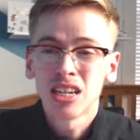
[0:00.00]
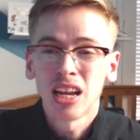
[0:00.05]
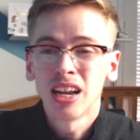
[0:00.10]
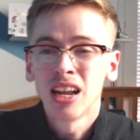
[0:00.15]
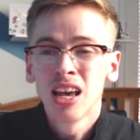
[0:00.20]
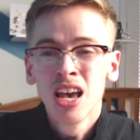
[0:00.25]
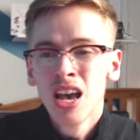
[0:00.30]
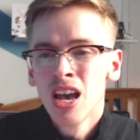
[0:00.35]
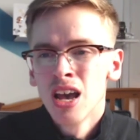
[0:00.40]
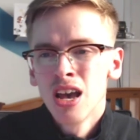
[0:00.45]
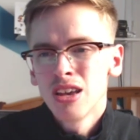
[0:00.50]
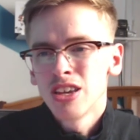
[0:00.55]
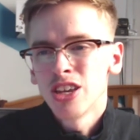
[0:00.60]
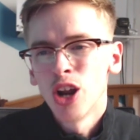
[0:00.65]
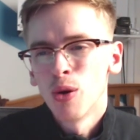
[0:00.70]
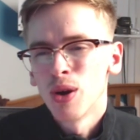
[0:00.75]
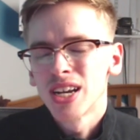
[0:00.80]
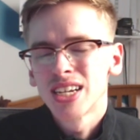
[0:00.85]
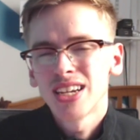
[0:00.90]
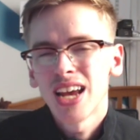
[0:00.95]
And
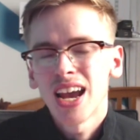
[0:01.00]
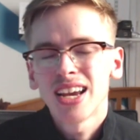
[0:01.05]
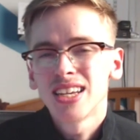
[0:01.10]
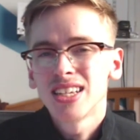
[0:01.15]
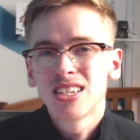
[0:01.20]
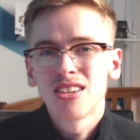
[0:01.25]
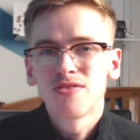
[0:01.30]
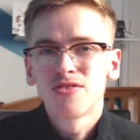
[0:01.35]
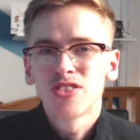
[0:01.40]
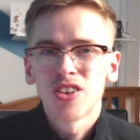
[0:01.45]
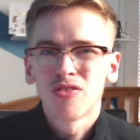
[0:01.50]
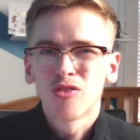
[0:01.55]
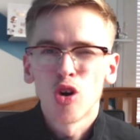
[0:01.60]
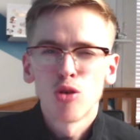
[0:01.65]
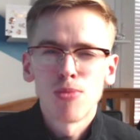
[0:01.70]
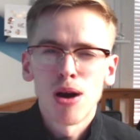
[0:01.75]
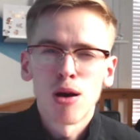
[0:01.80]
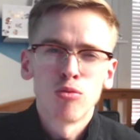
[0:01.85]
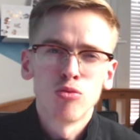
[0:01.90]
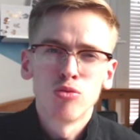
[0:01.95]
executives have
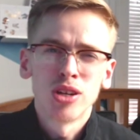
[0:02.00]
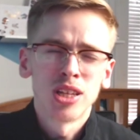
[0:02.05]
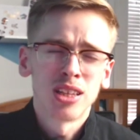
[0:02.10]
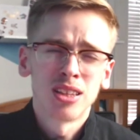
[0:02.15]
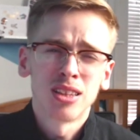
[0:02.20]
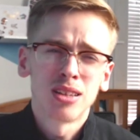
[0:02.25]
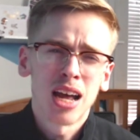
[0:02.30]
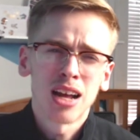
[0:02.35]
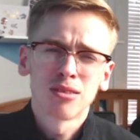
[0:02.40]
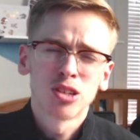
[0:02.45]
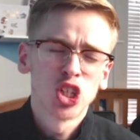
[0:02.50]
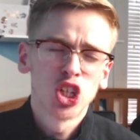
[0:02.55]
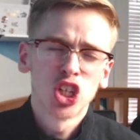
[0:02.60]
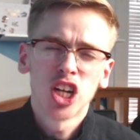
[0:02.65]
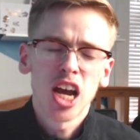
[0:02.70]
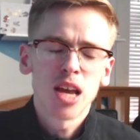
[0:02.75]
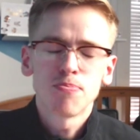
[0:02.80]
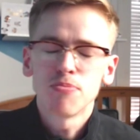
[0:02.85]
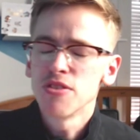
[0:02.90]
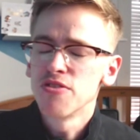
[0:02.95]
come out with that
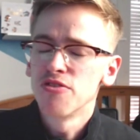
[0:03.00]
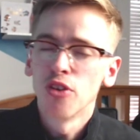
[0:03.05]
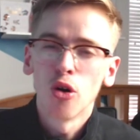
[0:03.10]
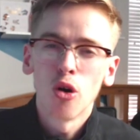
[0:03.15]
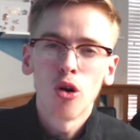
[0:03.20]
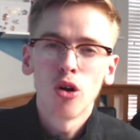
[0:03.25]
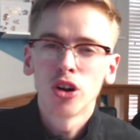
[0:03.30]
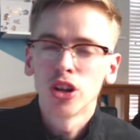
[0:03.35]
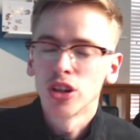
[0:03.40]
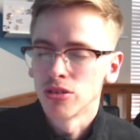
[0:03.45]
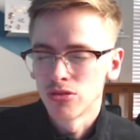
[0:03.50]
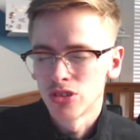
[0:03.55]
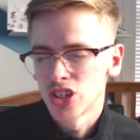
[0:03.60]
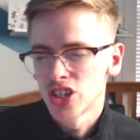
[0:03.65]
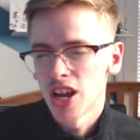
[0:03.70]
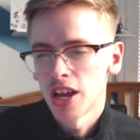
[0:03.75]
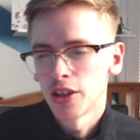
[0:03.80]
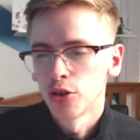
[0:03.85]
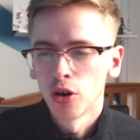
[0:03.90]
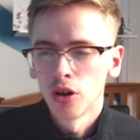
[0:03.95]
shite before and
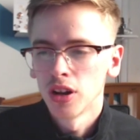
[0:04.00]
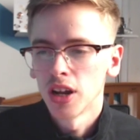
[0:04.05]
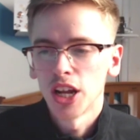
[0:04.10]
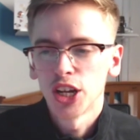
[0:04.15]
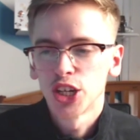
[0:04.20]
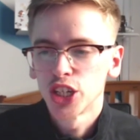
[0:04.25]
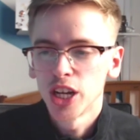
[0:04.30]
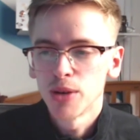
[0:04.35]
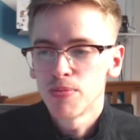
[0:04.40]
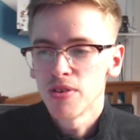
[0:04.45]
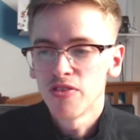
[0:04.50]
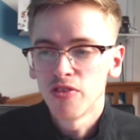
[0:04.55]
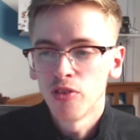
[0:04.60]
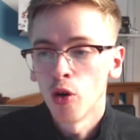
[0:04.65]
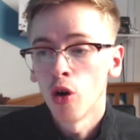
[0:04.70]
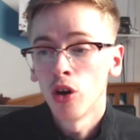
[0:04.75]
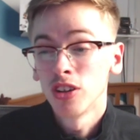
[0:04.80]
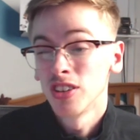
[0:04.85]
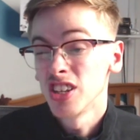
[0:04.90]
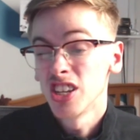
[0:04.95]
said all that shit
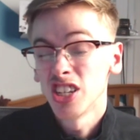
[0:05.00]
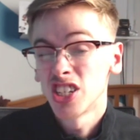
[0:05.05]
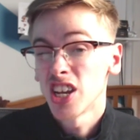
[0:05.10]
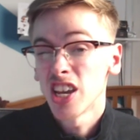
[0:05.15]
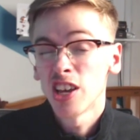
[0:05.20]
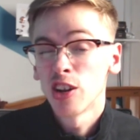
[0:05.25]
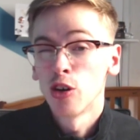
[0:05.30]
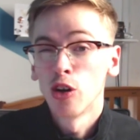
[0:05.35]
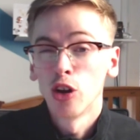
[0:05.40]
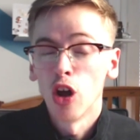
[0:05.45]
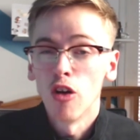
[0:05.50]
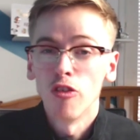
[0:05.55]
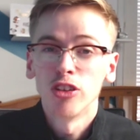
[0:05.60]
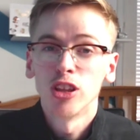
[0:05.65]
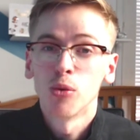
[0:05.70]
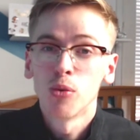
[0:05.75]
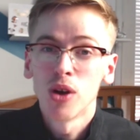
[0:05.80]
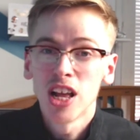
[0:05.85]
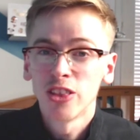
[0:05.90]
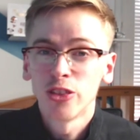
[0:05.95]
before, and you see it all over
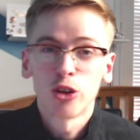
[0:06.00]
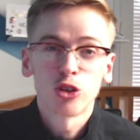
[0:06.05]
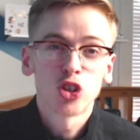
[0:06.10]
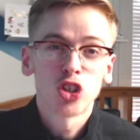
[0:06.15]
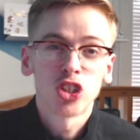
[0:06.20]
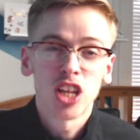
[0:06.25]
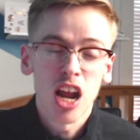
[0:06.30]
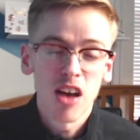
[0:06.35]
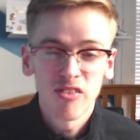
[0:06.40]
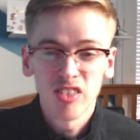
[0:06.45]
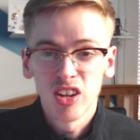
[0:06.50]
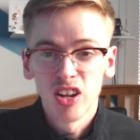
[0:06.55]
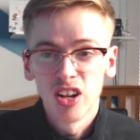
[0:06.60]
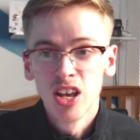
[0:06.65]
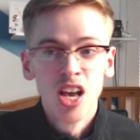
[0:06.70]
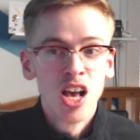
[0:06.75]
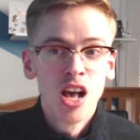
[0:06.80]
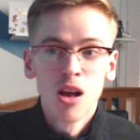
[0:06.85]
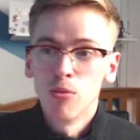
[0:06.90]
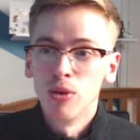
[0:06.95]
the world, not just at Everton,
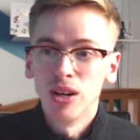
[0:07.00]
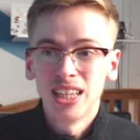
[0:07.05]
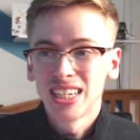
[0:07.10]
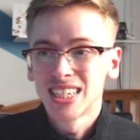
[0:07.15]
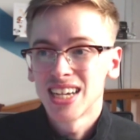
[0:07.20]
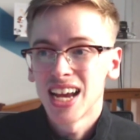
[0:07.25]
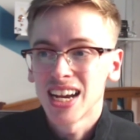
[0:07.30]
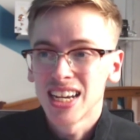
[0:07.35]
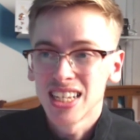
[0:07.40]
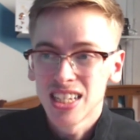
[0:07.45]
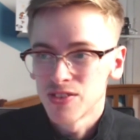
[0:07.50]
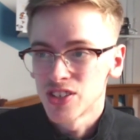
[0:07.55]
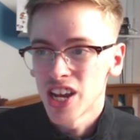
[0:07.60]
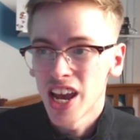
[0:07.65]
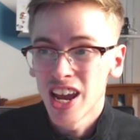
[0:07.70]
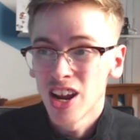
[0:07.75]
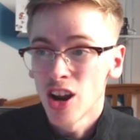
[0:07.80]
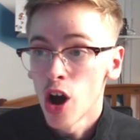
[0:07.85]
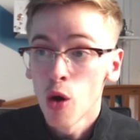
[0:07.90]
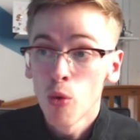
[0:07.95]
with executives
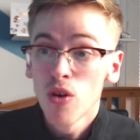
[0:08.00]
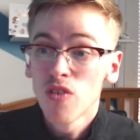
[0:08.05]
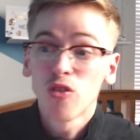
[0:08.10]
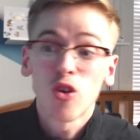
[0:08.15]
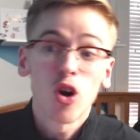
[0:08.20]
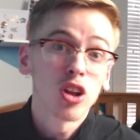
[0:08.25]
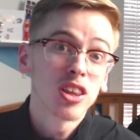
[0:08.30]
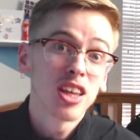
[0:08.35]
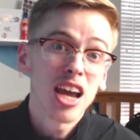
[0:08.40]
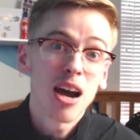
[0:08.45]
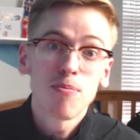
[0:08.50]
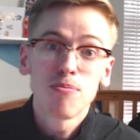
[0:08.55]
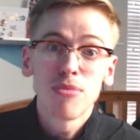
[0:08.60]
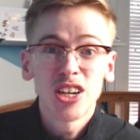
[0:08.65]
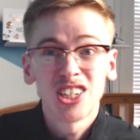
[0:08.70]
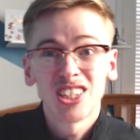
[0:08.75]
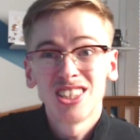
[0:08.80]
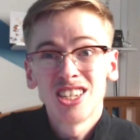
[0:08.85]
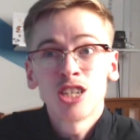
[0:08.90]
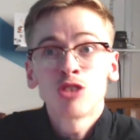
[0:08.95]
saying, oh, we've got the
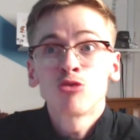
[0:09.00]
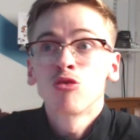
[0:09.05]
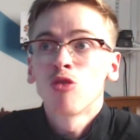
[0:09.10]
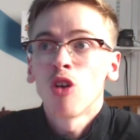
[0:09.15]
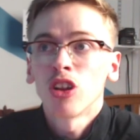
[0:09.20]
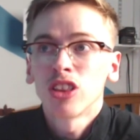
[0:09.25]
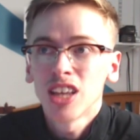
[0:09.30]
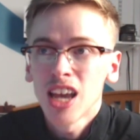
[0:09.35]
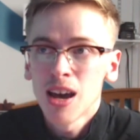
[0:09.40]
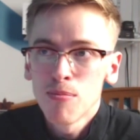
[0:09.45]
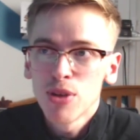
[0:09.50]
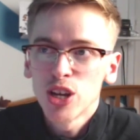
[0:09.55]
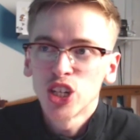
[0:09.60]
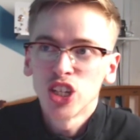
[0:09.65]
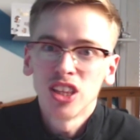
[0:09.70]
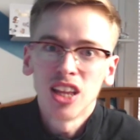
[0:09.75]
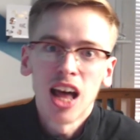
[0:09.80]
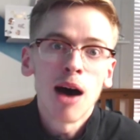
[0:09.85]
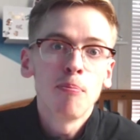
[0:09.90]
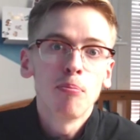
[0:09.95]
ambition this, we've got the
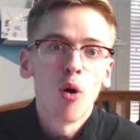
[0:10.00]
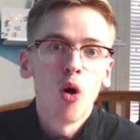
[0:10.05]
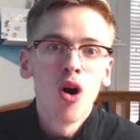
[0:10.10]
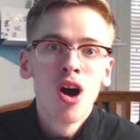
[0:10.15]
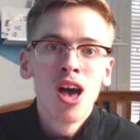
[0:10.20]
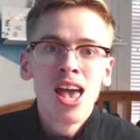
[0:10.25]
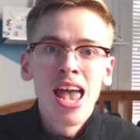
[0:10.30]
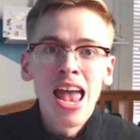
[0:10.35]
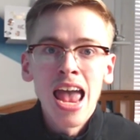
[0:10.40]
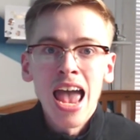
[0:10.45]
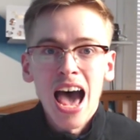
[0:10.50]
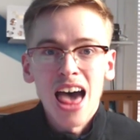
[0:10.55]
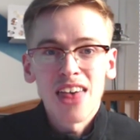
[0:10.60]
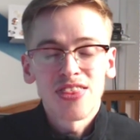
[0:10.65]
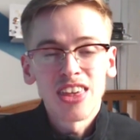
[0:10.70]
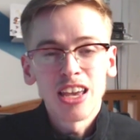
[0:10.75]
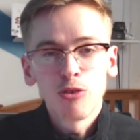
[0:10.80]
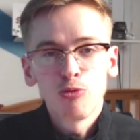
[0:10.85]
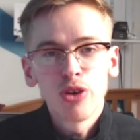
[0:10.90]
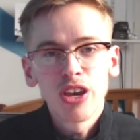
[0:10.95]
ambition that. But I
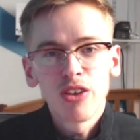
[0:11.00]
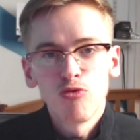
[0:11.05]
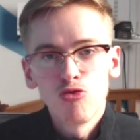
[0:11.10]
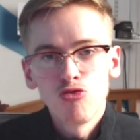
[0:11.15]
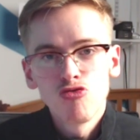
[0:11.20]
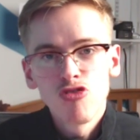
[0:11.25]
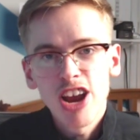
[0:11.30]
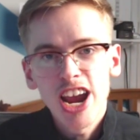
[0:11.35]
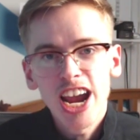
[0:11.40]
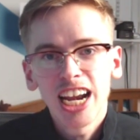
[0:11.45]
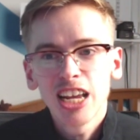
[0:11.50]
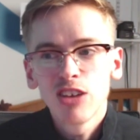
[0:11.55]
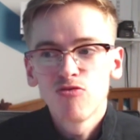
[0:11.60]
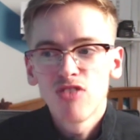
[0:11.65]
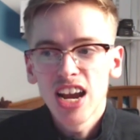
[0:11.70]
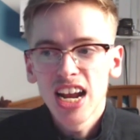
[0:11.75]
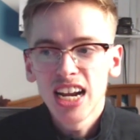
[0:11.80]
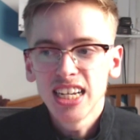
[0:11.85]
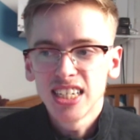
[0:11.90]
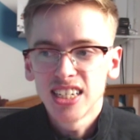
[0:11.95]
think we've
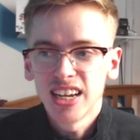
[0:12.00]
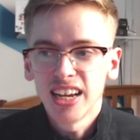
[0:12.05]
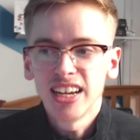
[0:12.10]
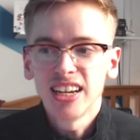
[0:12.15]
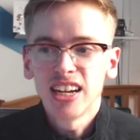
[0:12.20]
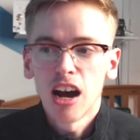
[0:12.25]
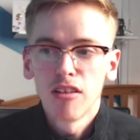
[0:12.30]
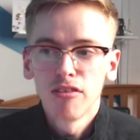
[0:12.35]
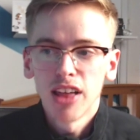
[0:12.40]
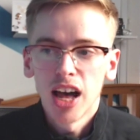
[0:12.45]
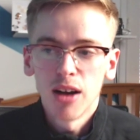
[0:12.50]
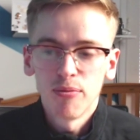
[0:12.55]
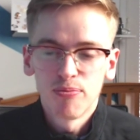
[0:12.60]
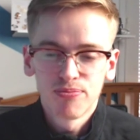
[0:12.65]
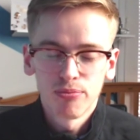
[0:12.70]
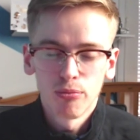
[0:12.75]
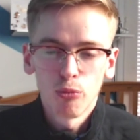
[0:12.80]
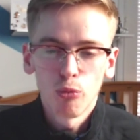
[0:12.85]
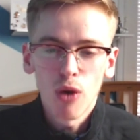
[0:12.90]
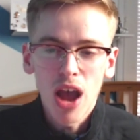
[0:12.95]
really seen now that
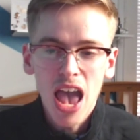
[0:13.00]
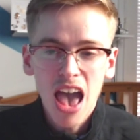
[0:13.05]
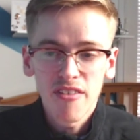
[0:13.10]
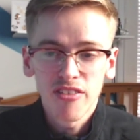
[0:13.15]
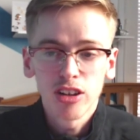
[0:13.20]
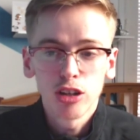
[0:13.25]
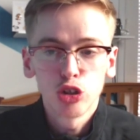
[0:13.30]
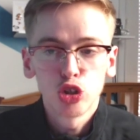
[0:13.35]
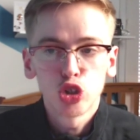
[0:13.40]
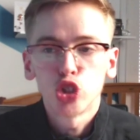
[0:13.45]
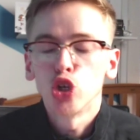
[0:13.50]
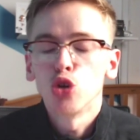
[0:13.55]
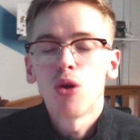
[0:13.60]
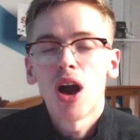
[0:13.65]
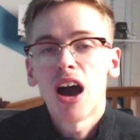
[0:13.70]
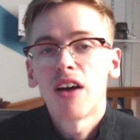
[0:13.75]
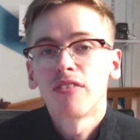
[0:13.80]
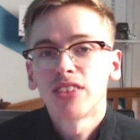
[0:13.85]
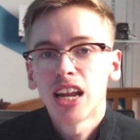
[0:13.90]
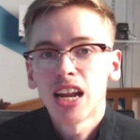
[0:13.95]
Everton do
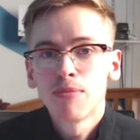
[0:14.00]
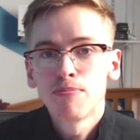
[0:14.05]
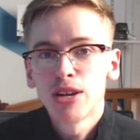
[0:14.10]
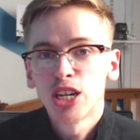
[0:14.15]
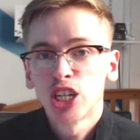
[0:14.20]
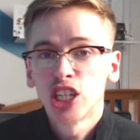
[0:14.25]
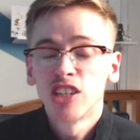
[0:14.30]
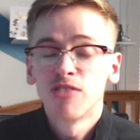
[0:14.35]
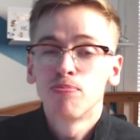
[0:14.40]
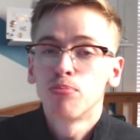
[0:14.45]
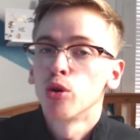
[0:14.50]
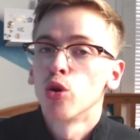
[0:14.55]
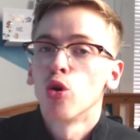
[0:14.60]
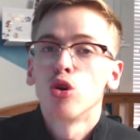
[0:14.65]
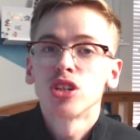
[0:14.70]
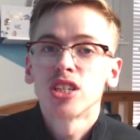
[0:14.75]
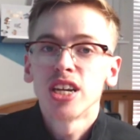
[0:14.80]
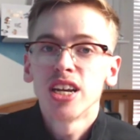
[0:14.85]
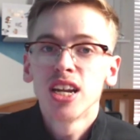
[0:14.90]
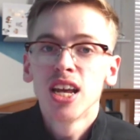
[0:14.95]
have that ambition. They've
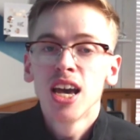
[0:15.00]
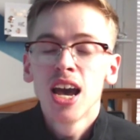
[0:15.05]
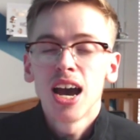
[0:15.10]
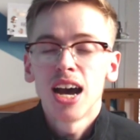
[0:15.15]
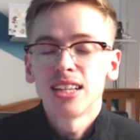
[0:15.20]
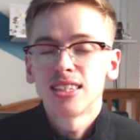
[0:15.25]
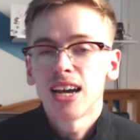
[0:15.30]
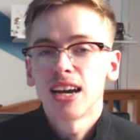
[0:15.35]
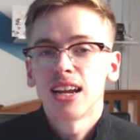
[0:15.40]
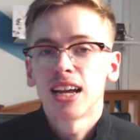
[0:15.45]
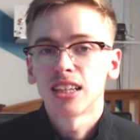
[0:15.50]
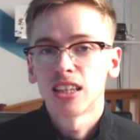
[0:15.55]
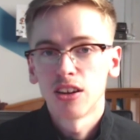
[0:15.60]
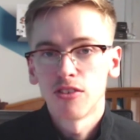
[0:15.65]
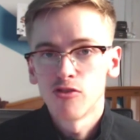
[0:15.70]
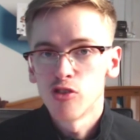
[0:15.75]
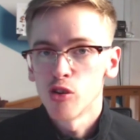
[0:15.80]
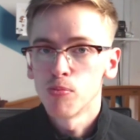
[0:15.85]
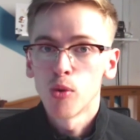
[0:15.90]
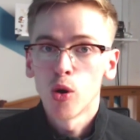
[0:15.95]
brought in a director
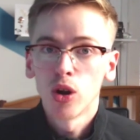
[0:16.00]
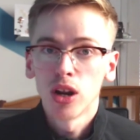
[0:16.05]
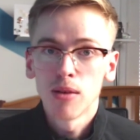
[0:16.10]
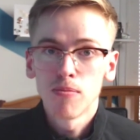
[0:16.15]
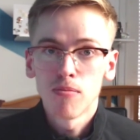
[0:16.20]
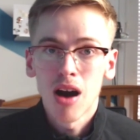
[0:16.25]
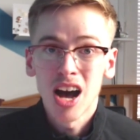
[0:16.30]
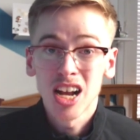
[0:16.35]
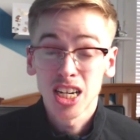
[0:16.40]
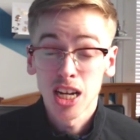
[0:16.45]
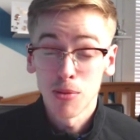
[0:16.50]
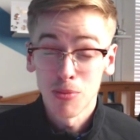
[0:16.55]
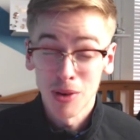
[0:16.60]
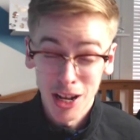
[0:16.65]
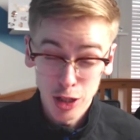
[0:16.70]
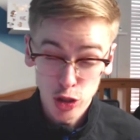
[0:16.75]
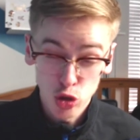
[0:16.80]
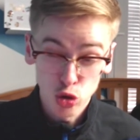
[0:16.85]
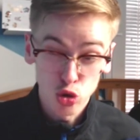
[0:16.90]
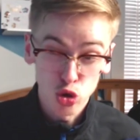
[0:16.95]
of football in Marcel
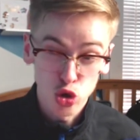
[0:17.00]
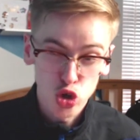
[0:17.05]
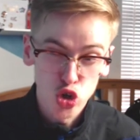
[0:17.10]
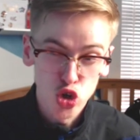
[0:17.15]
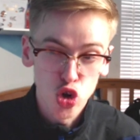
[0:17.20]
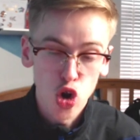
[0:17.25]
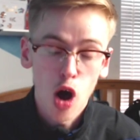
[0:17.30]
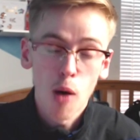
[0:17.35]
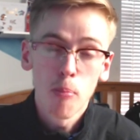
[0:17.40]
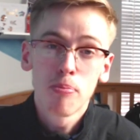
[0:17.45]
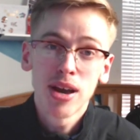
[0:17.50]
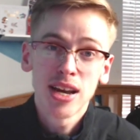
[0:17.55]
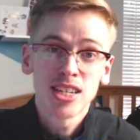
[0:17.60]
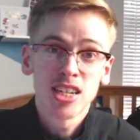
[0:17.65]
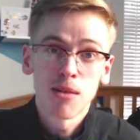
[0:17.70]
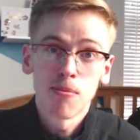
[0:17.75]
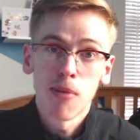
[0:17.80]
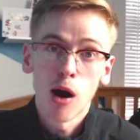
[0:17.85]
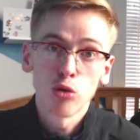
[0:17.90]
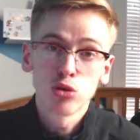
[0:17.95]
Brands who does not piss
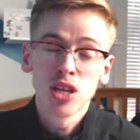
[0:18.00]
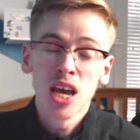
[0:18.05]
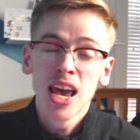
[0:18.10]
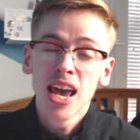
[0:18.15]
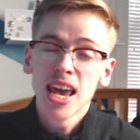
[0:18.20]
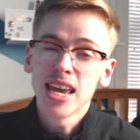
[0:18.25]
about.